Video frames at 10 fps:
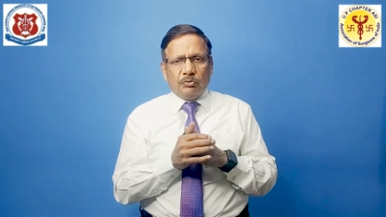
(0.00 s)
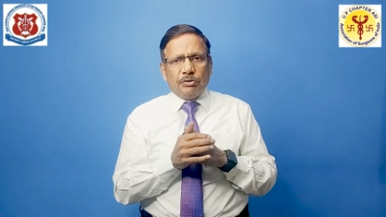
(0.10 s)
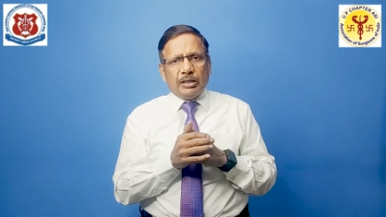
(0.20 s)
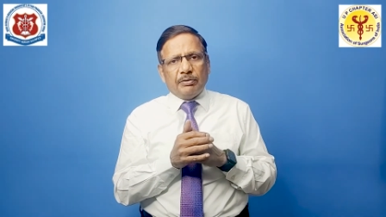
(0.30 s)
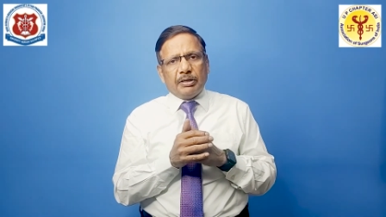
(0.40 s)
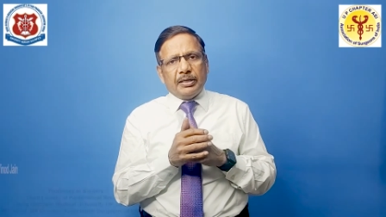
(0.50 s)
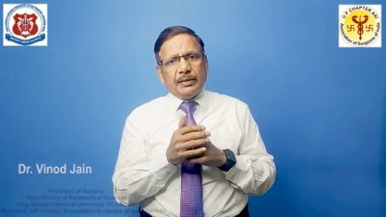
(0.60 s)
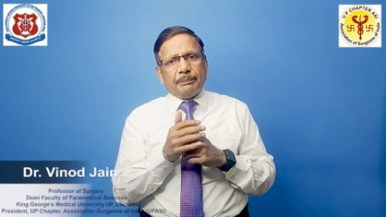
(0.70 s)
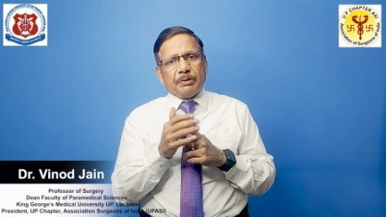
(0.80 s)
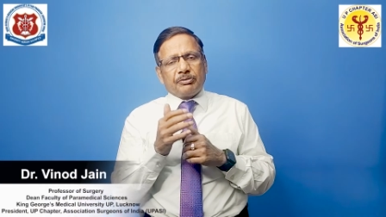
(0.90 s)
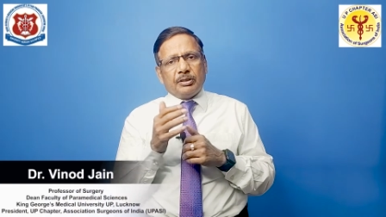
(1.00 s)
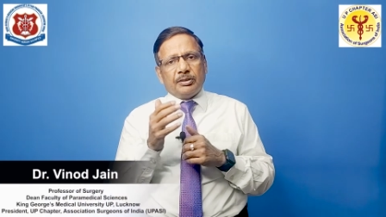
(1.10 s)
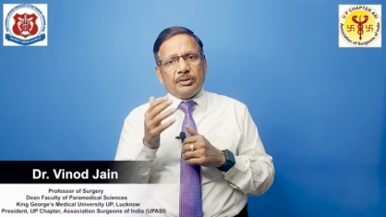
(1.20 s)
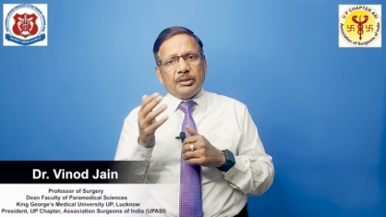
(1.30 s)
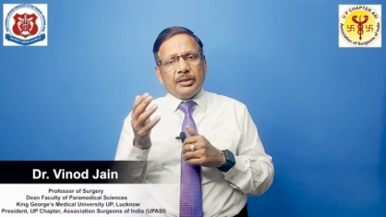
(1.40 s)
Whenever any person
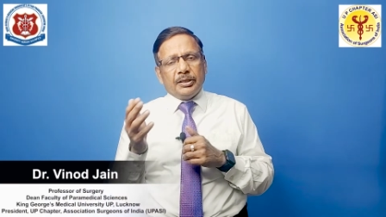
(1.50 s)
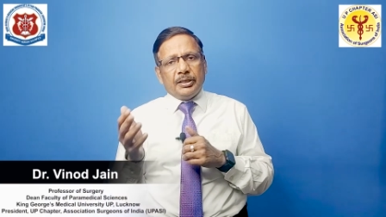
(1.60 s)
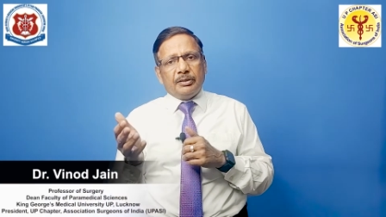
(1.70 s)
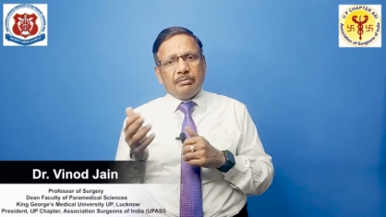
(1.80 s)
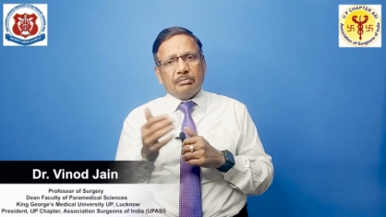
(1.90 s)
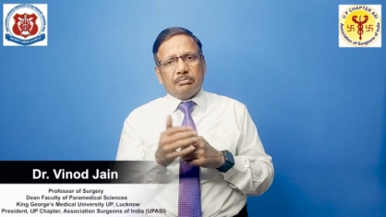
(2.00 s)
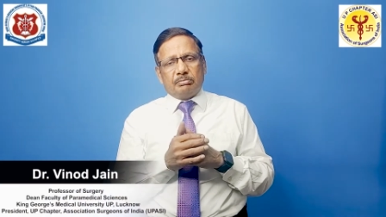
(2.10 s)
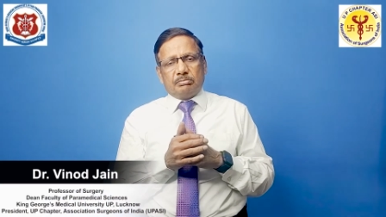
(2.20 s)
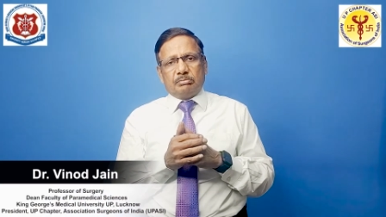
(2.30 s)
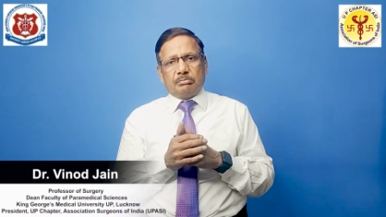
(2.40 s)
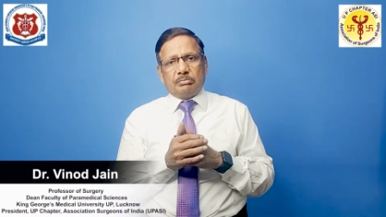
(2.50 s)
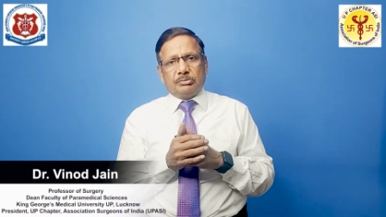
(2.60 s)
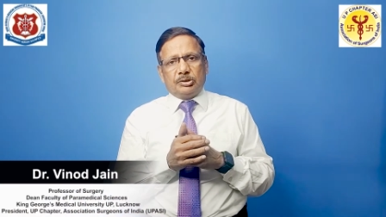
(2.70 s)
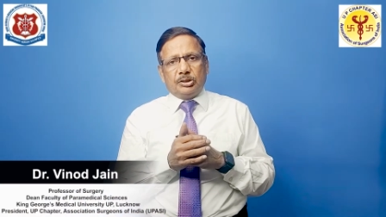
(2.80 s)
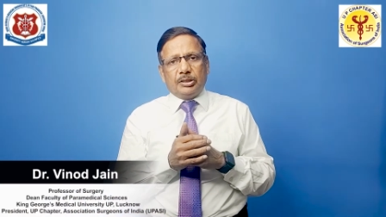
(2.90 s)
is in need,
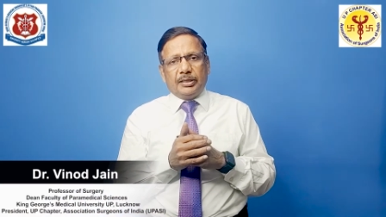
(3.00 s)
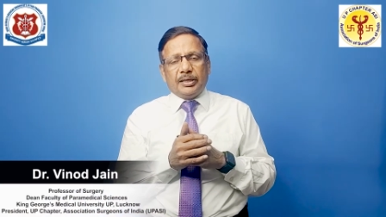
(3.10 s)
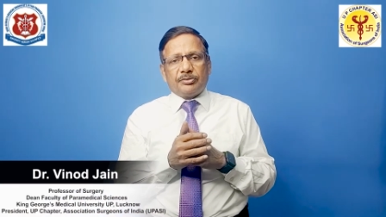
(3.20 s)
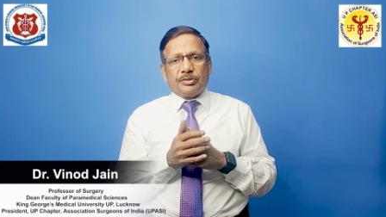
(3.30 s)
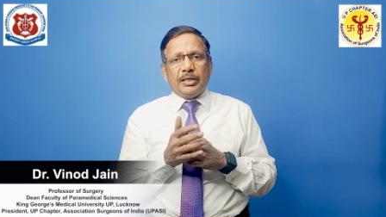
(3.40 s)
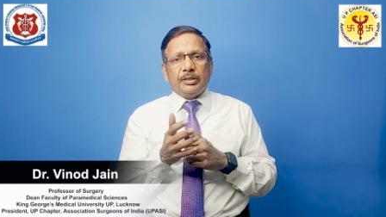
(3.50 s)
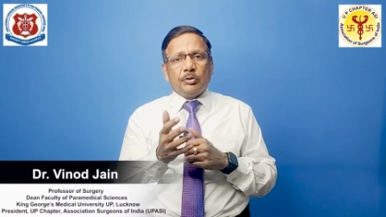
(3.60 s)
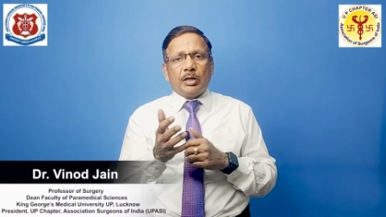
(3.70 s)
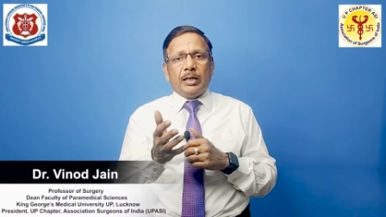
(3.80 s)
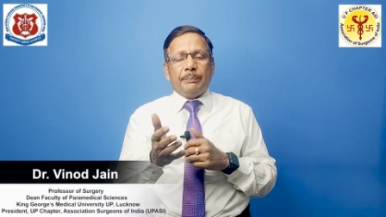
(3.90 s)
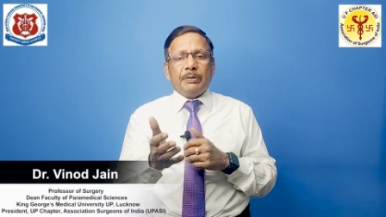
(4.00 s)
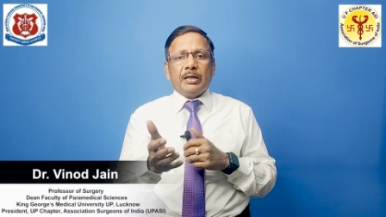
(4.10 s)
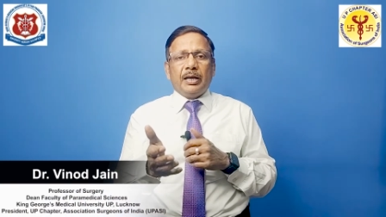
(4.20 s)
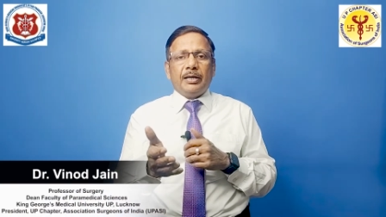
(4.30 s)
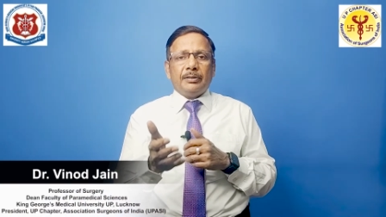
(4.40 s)
extend your helping
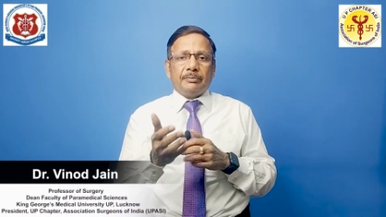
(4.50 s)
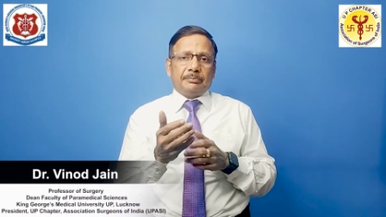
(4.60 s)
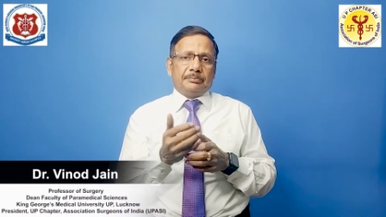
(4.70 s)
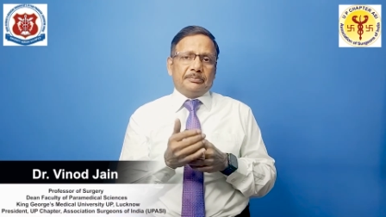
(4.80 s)
hand.